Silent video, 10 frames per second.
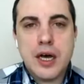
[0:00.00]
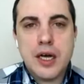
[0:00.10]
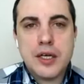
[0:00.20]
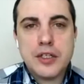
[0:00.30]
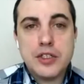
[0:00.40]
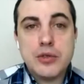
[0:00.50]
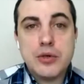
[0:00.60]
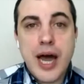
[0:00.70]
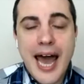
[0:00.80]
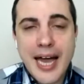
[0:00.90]

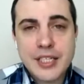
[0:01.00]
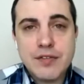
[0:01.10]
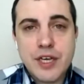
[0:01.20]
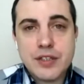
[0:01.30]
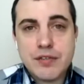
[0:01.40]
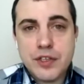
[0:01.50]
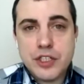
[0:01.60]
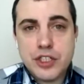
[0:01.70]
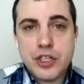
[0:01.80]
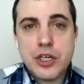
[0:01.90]
you activate the
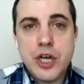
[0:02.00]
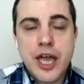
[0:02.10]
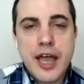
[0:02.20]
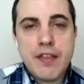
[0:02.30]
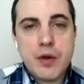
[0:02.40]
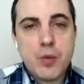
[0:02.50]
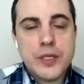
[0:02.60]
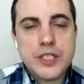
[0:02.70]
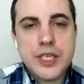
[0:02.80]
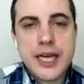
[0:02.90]
feature, and then
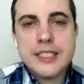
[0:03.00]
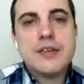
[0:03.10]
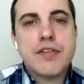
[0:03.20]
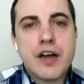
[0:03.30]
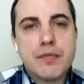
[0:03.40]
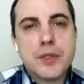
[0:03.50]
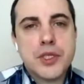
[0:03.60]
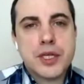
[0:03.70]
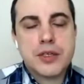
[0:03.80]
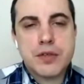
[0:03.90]
once
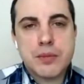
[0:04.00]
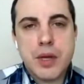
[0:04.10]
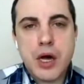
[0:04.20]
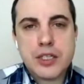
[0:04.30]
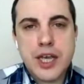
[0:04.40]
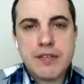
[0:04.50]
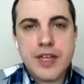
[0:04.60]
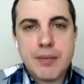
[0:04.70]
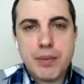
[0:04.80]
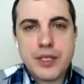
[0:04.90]
95% of the blocks have
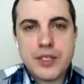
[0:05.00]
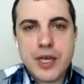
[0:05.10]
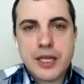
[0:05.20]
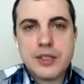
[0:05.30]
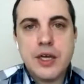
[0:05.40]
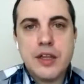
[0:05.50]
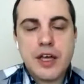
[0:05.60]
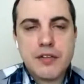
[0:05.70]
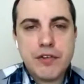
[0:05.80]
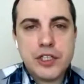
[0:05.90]
that bit set,
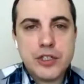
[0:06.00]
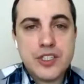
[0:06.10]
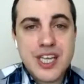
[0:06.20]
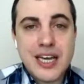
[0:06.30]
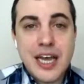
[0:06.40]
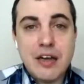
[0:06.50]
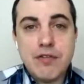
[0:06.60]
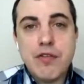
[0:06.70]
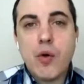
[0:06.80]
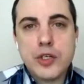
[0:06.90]
that feature is then
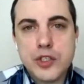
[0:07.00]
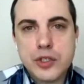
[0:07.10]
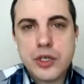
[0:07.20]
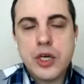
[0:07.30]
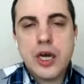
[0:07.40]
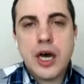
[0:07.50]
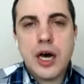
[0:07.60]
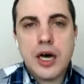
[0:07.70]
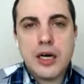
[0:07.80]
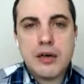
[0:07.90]
enforced
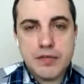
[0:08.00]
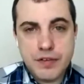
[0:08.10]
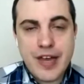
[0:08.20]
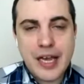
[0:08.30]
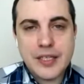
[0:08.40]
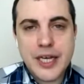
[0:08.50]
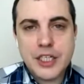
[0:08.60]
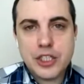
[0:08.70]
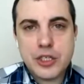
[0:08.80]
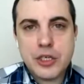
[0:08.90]
for validation.